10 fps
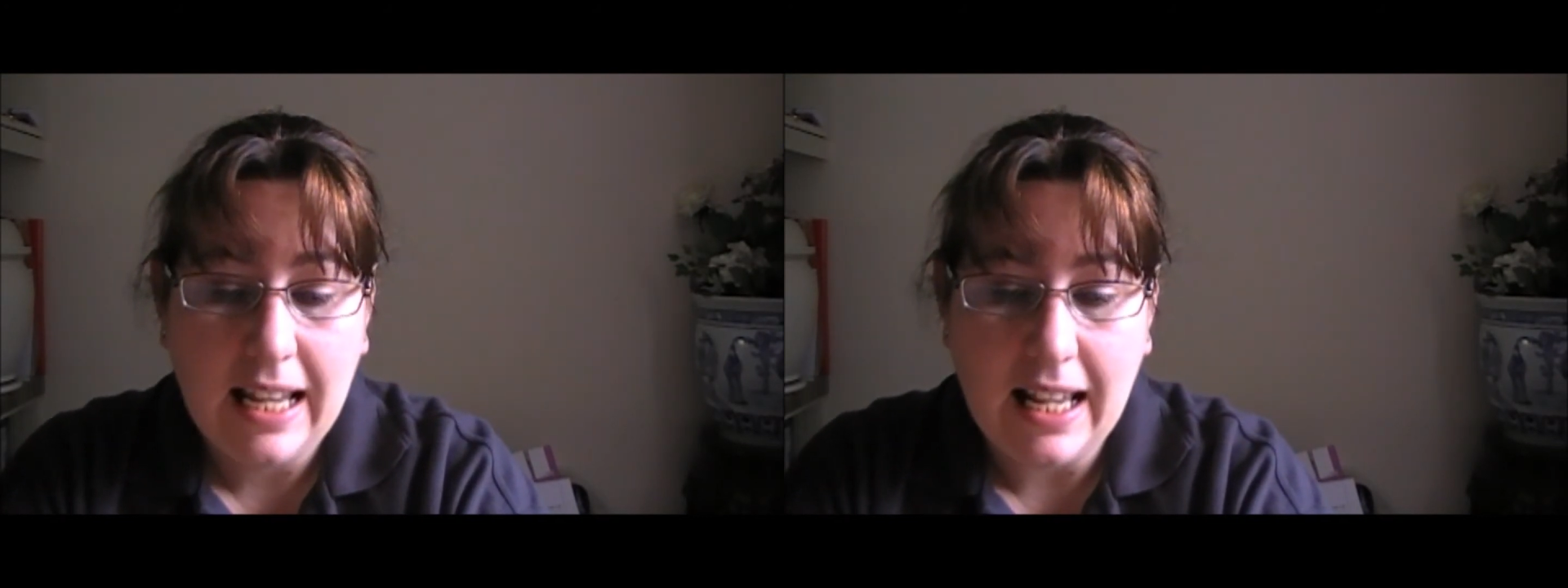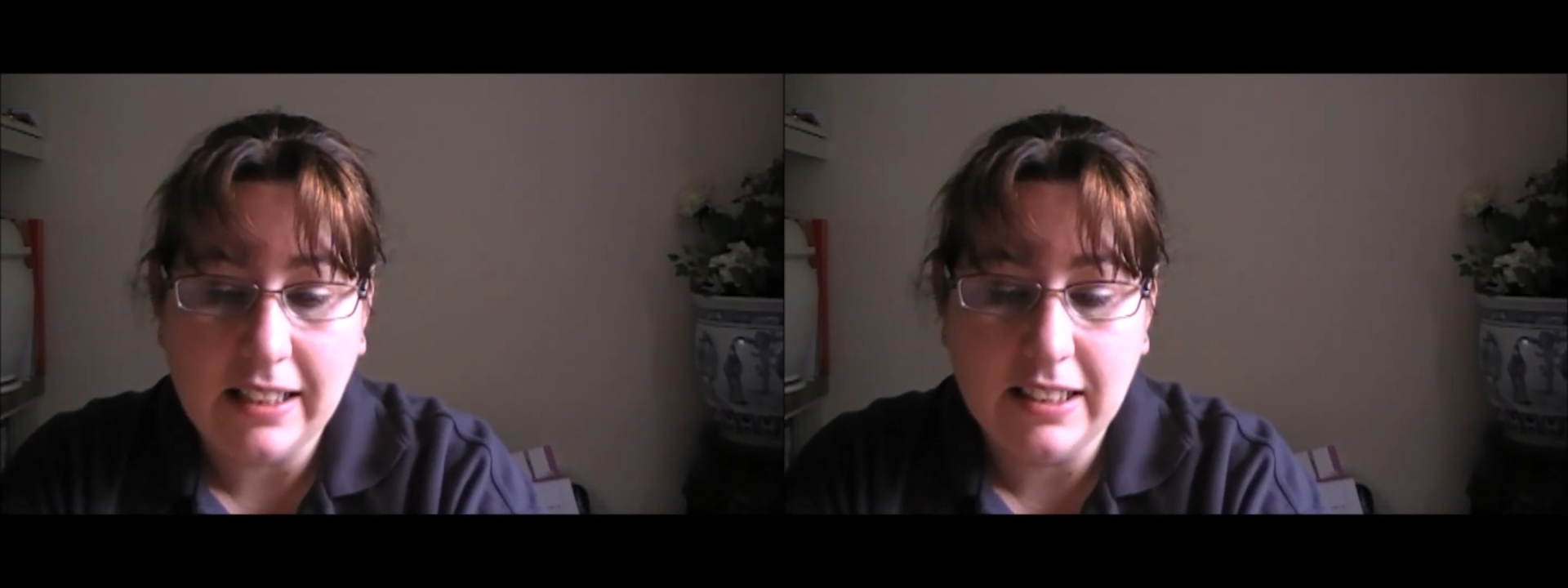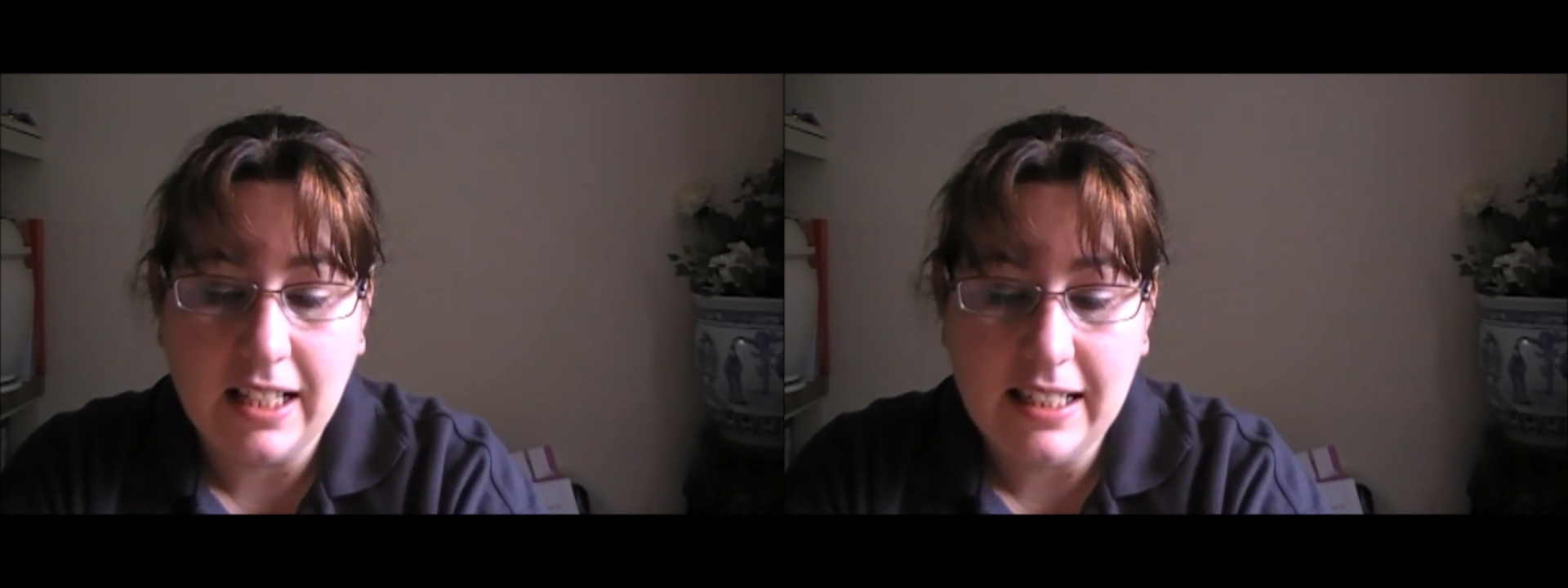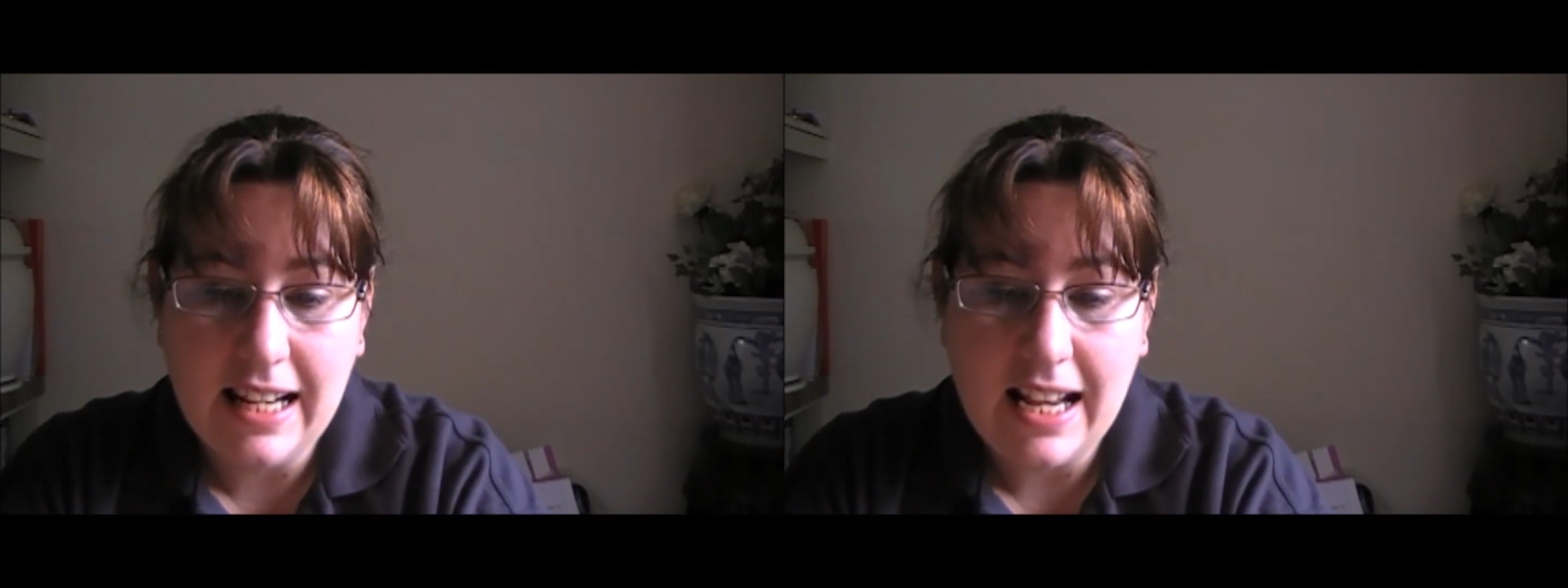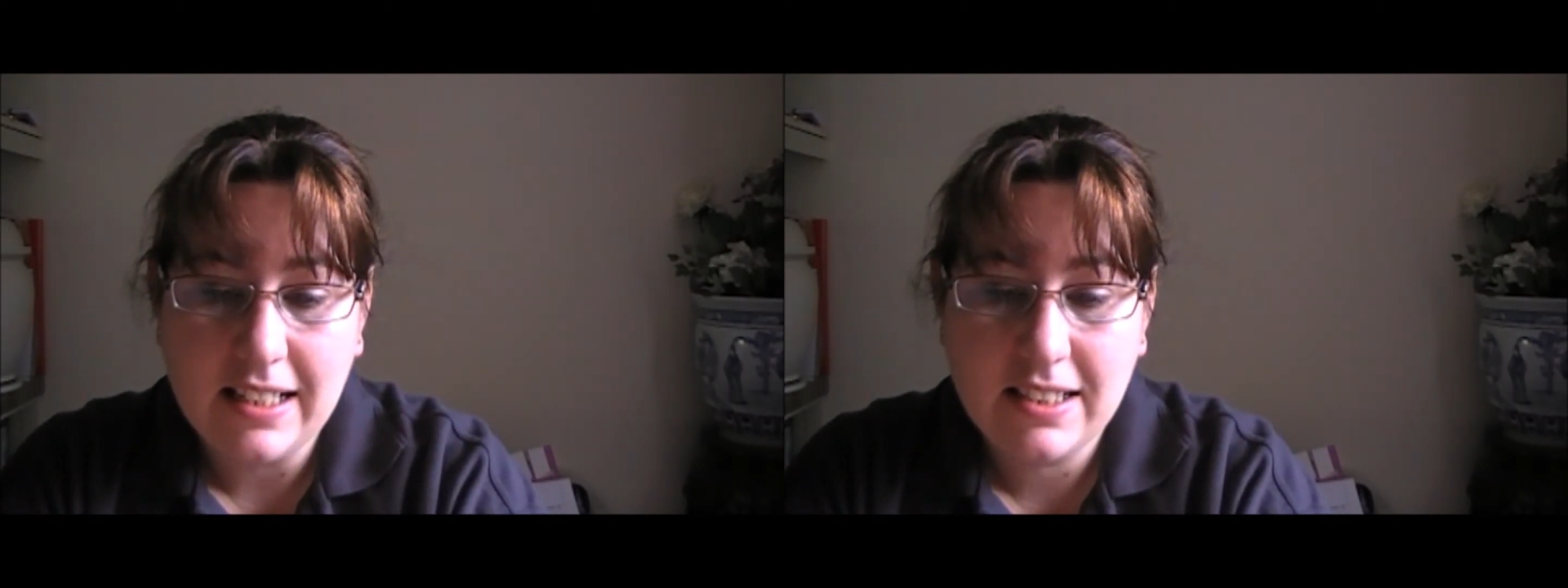and
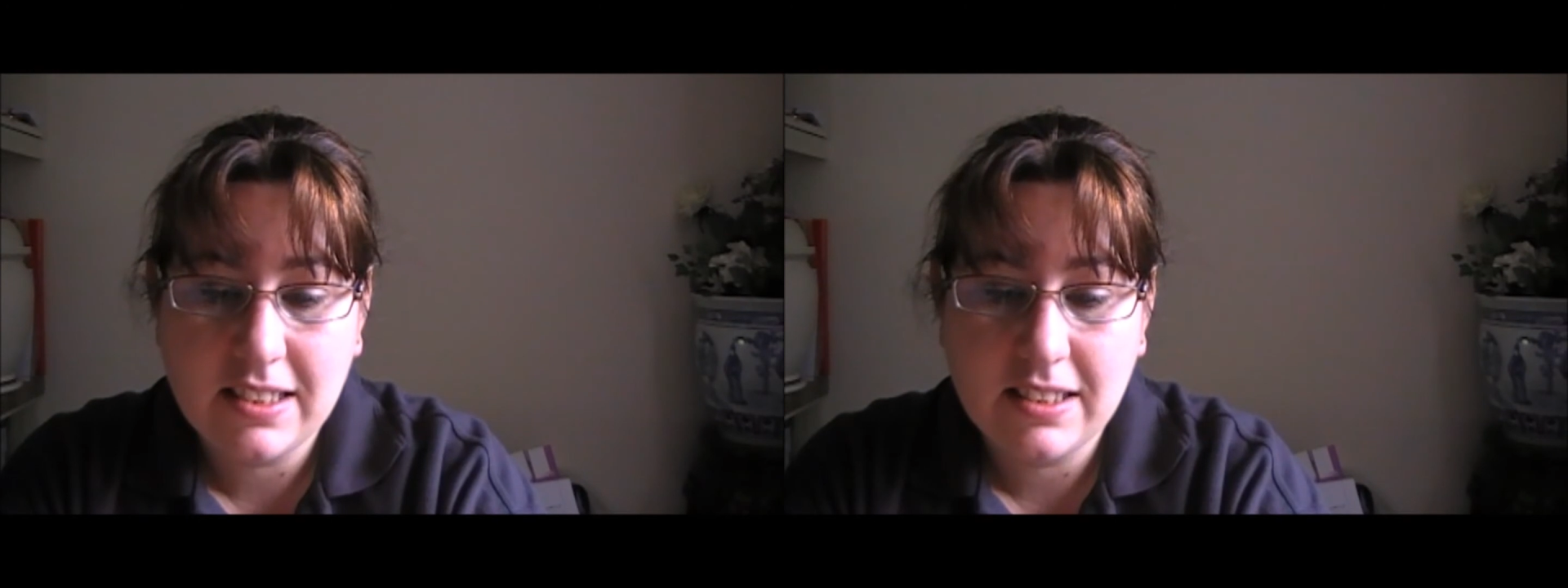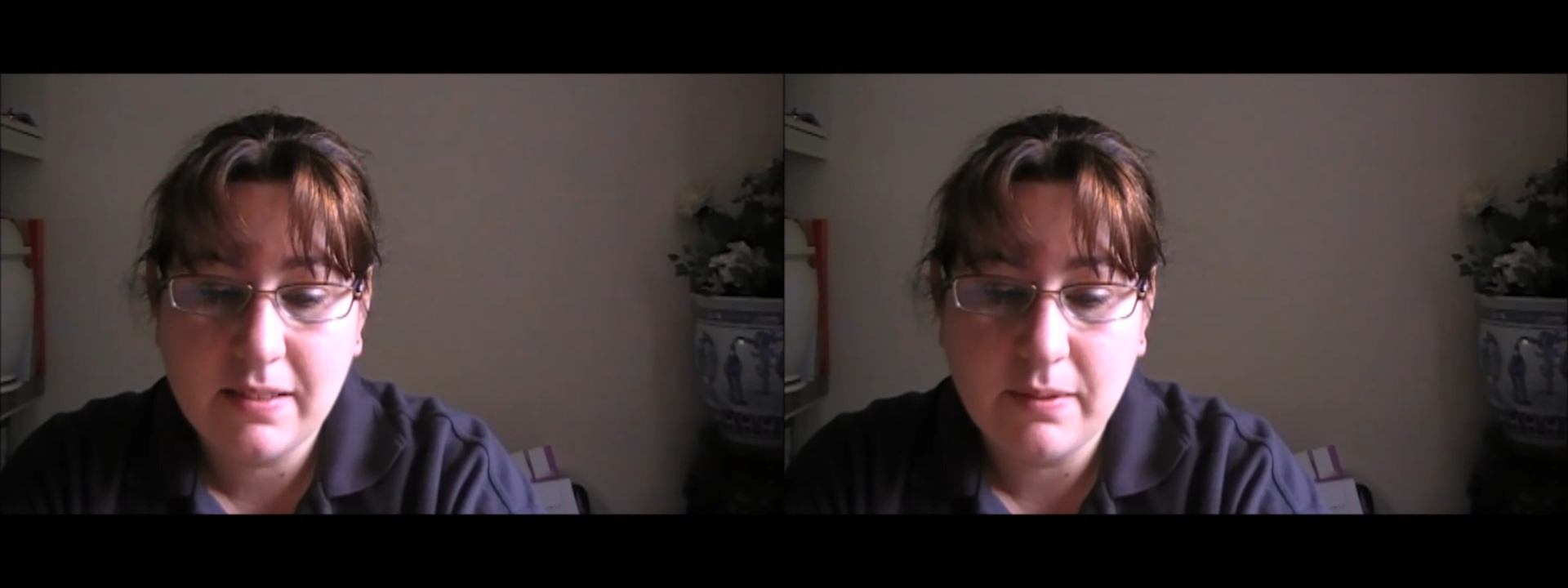Lex,